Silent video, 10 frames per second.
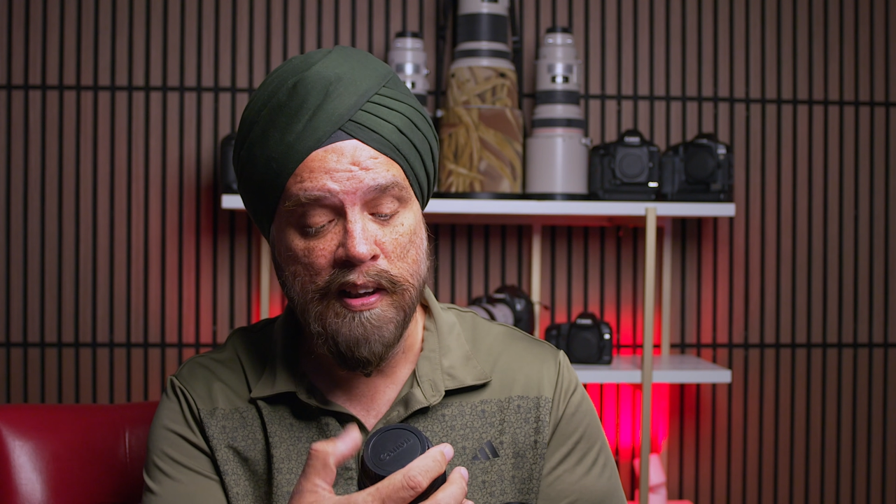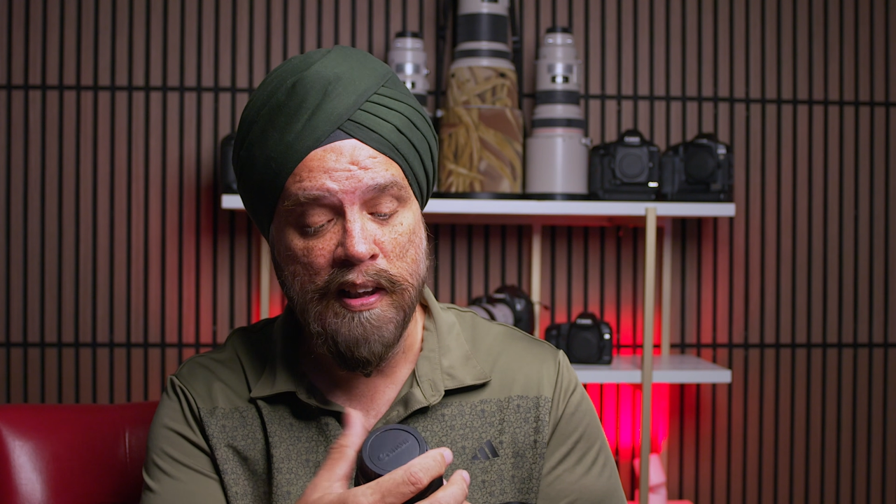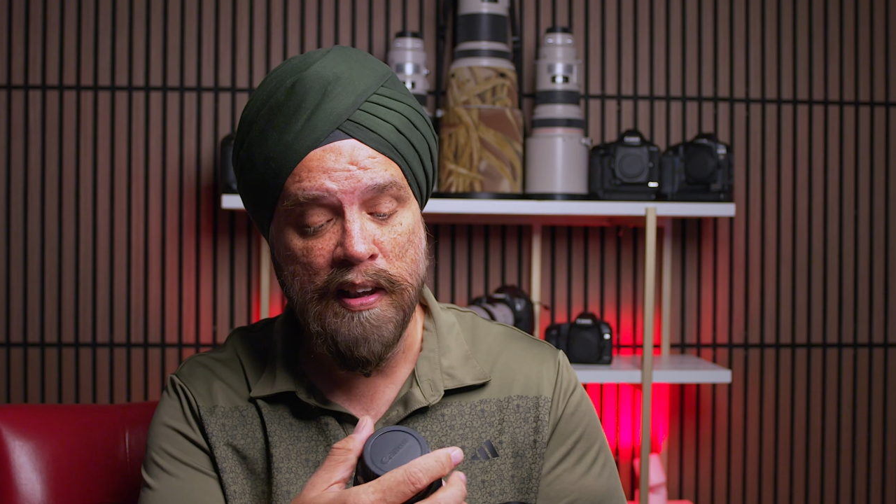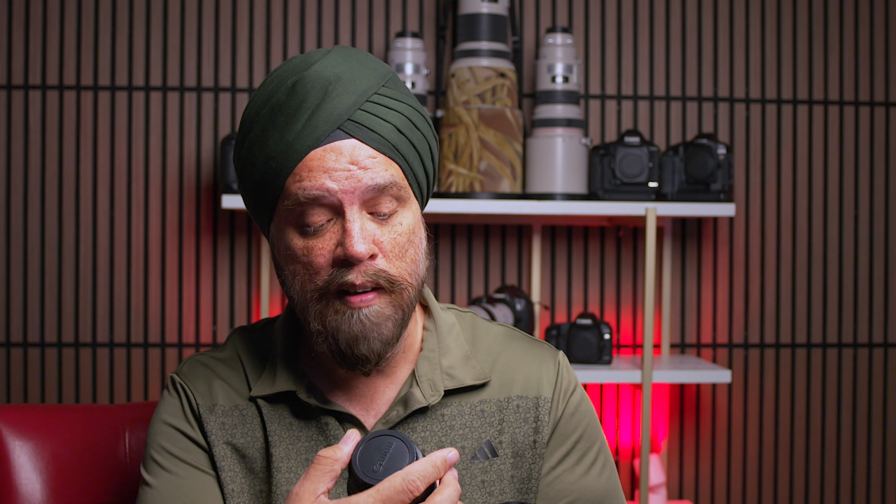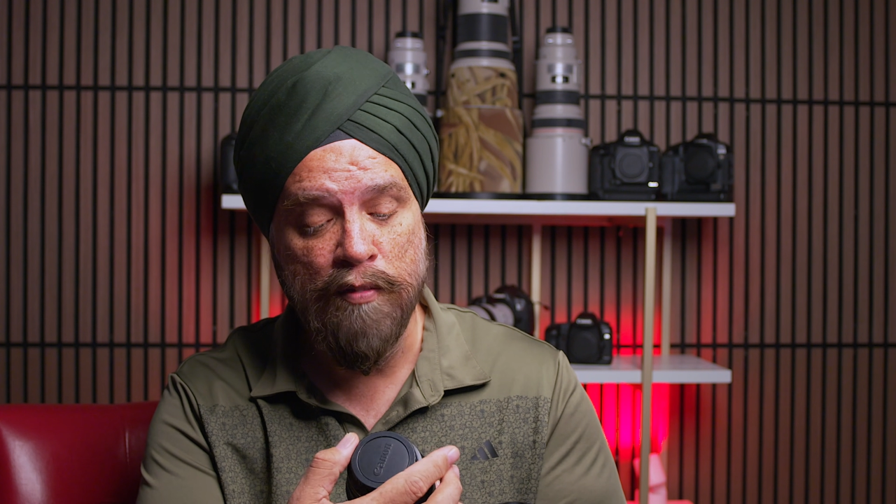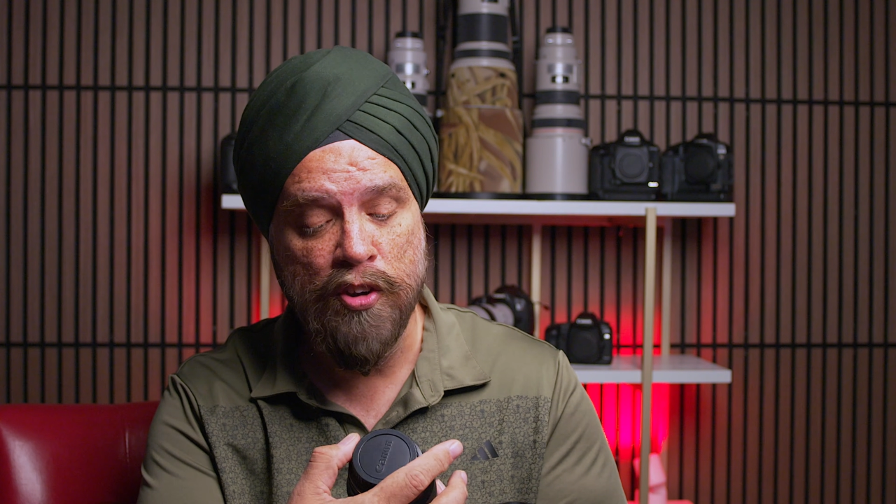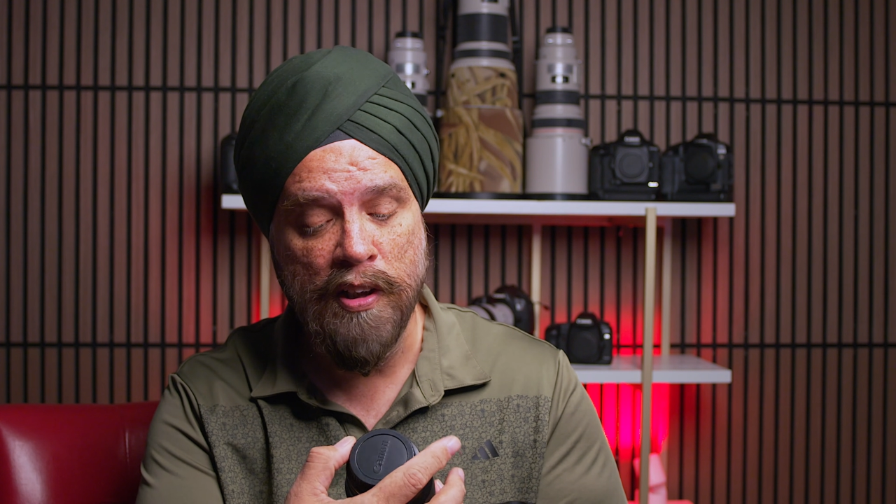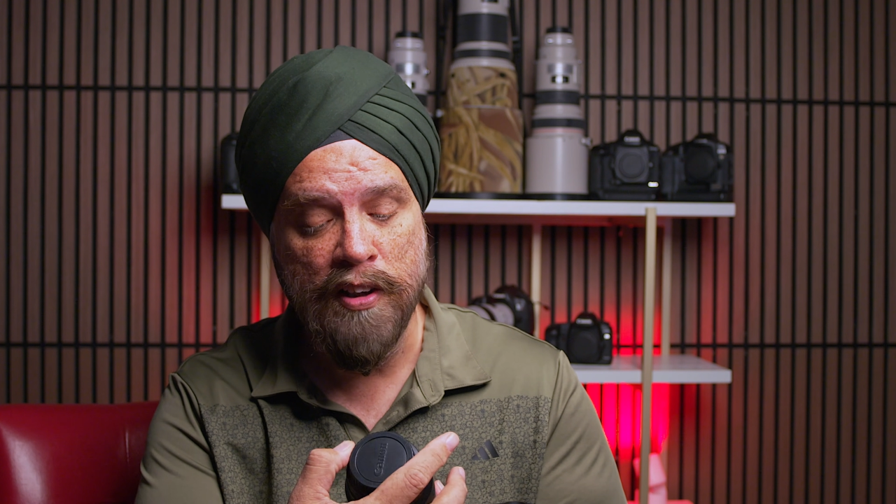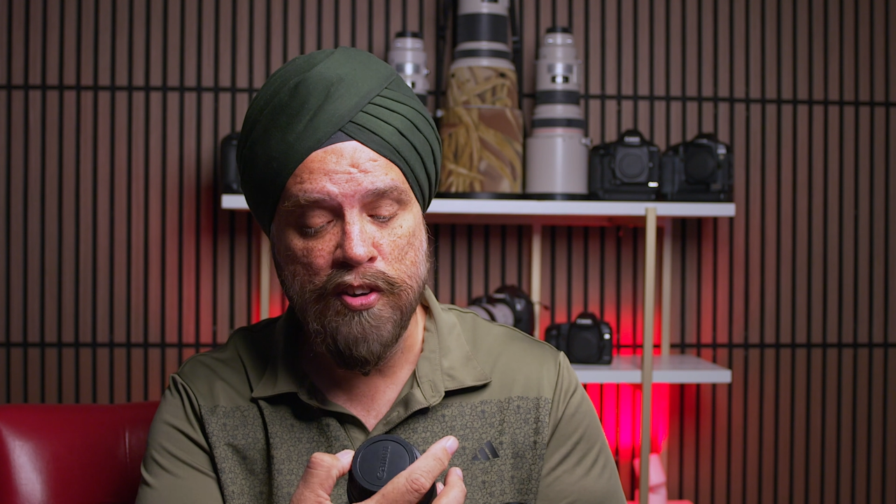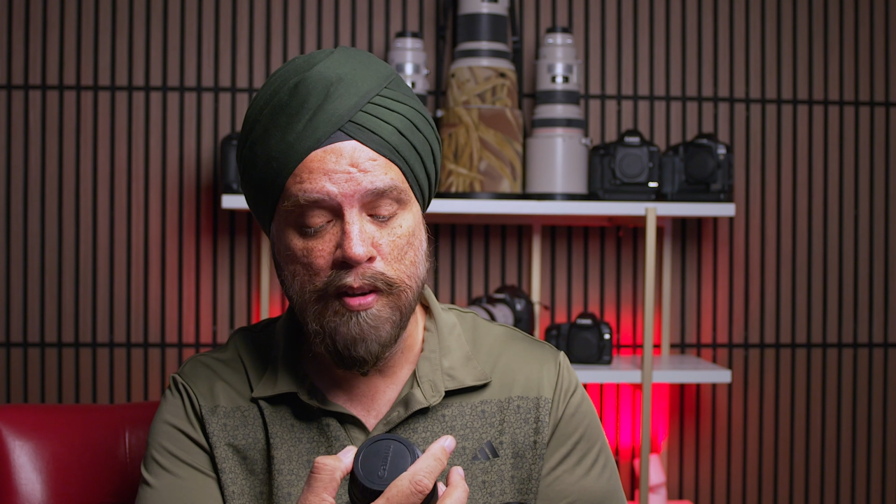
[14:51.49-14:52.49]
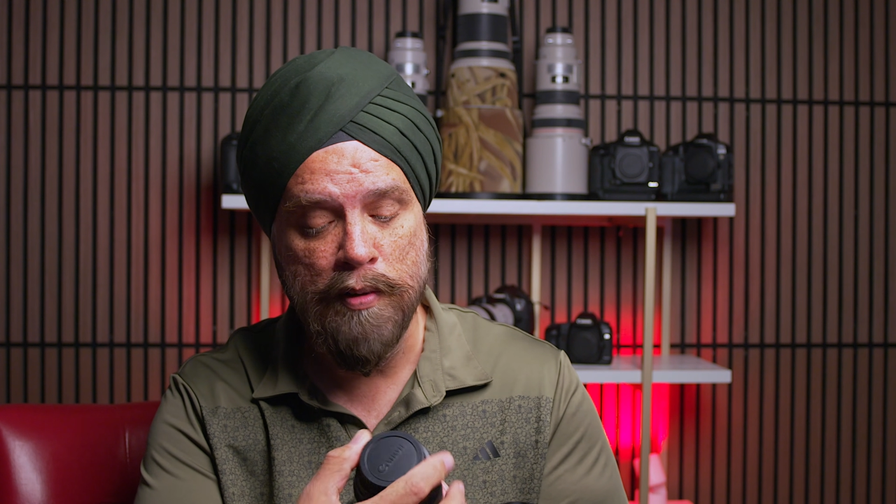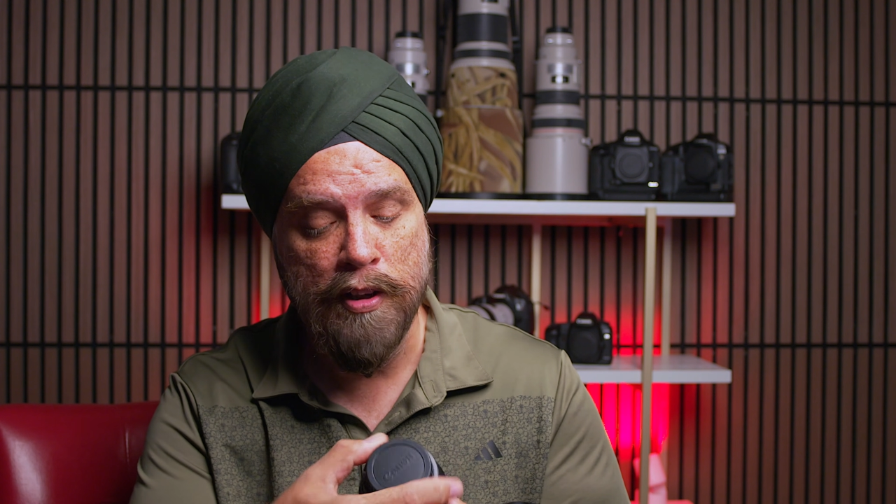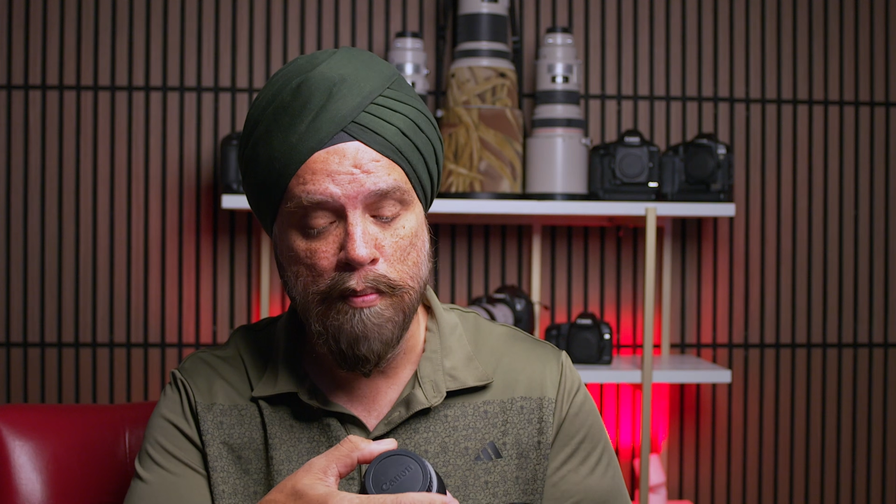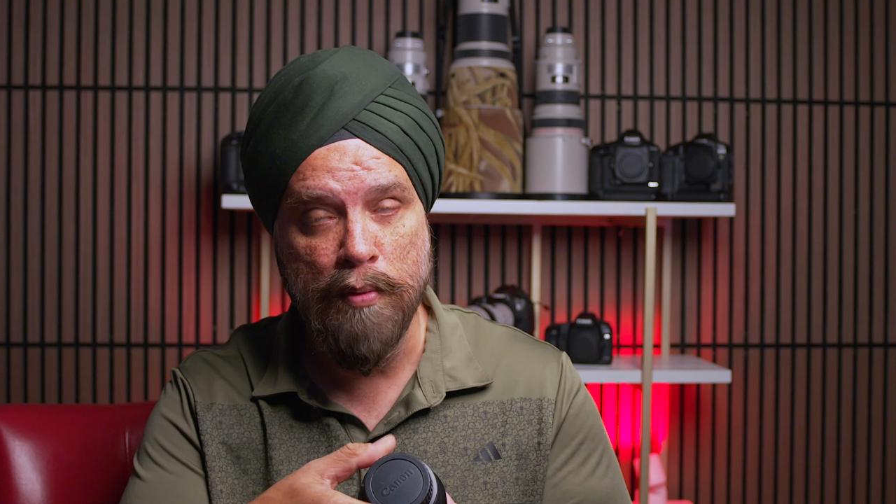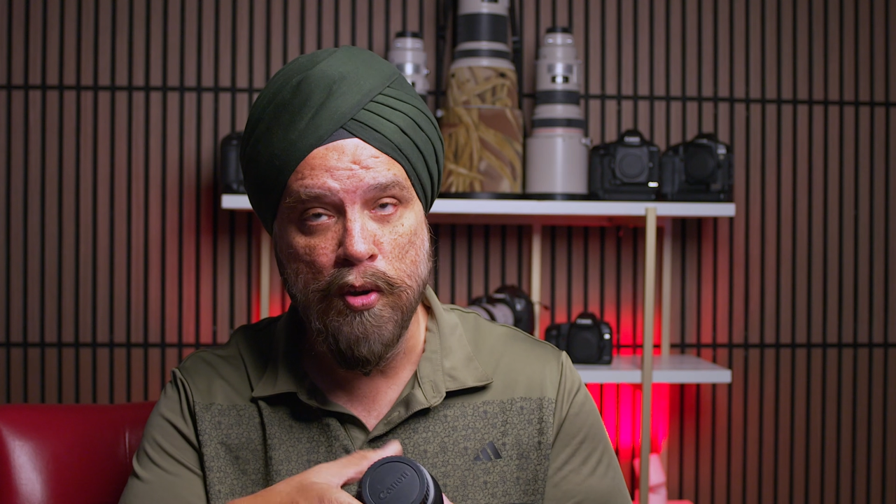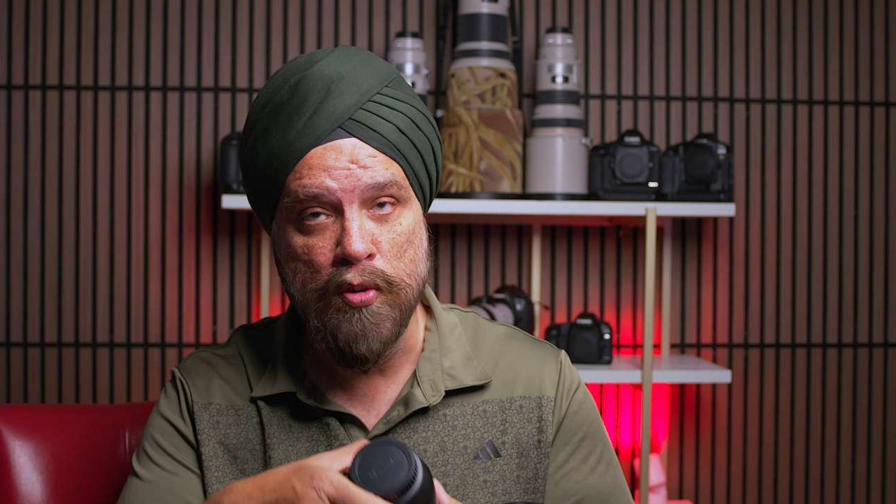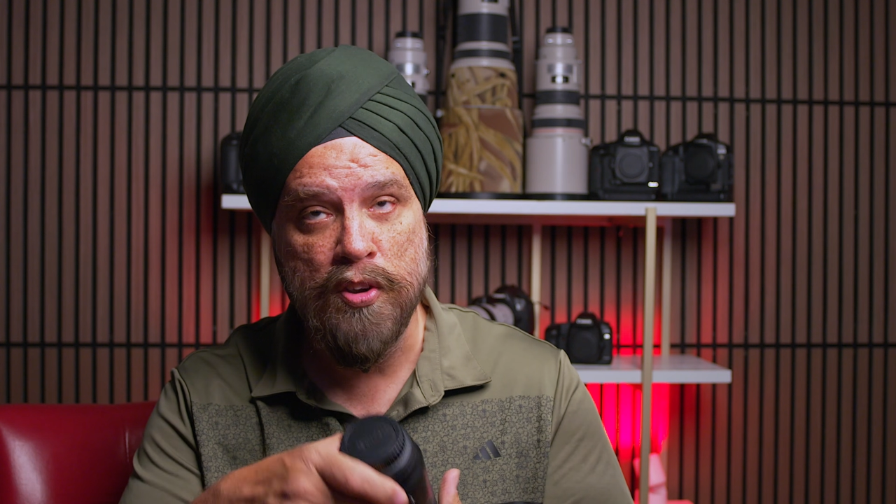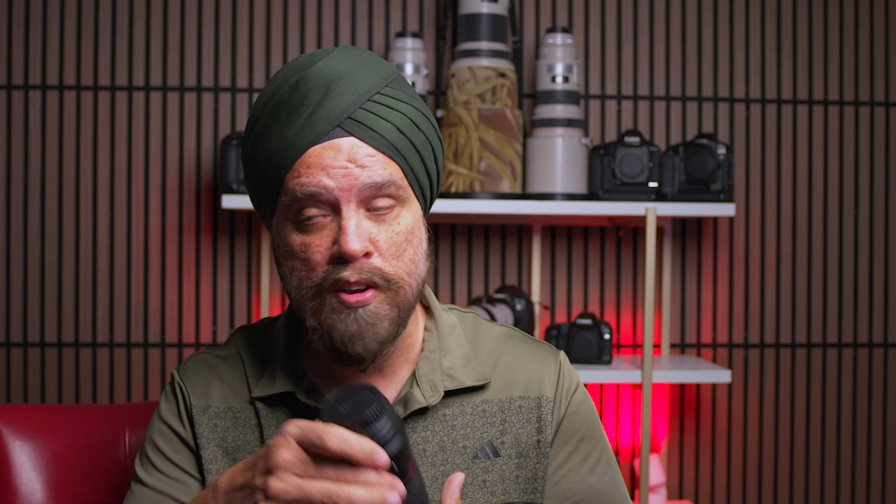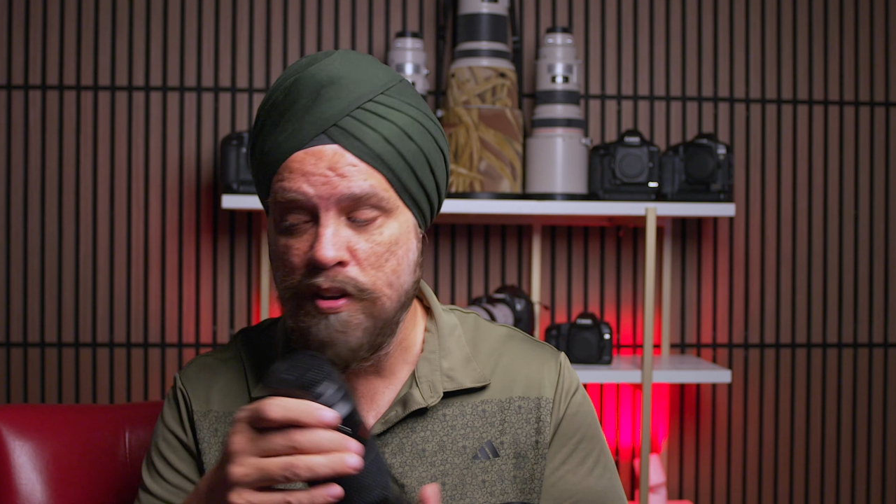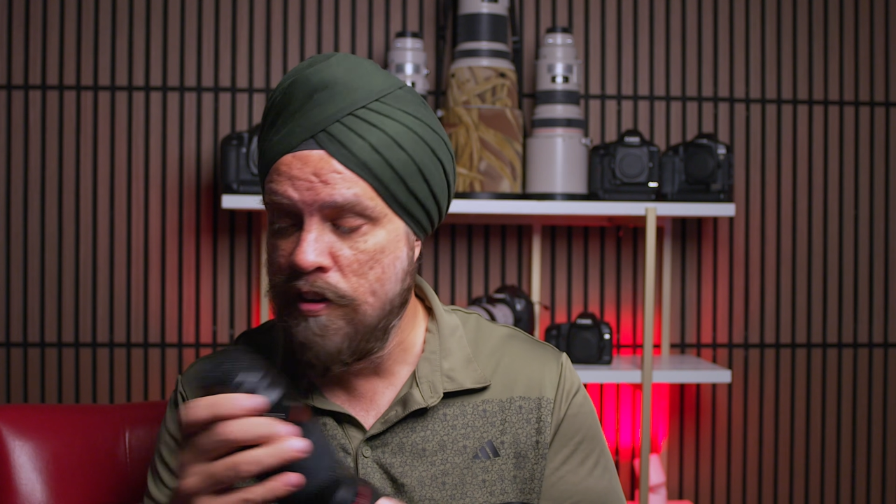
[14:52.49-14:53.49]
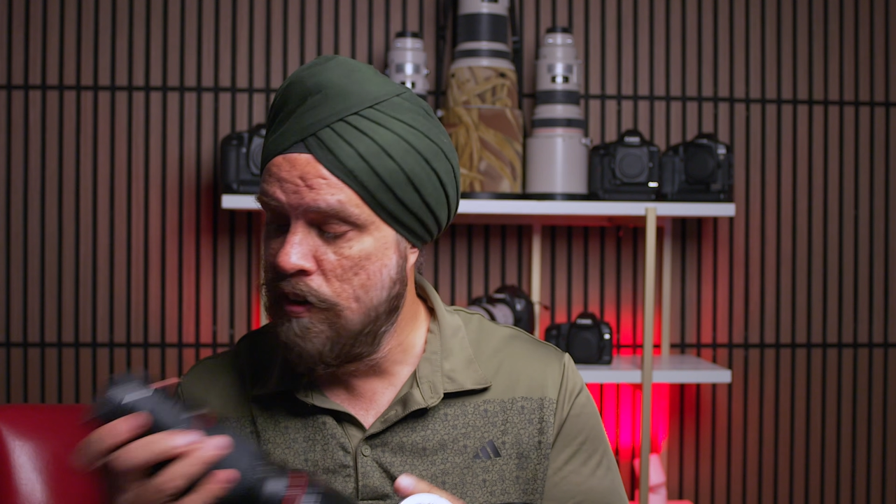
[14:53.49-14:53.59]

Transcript: I have shot some of the most